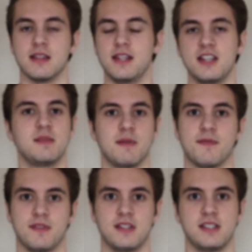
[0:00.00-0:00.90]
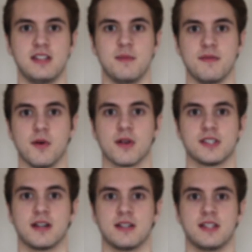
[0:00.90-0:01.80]
these need to be
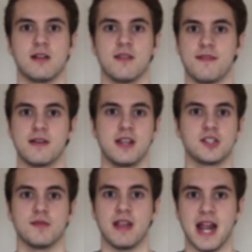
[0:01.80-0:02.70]
focused on as they're the foundation of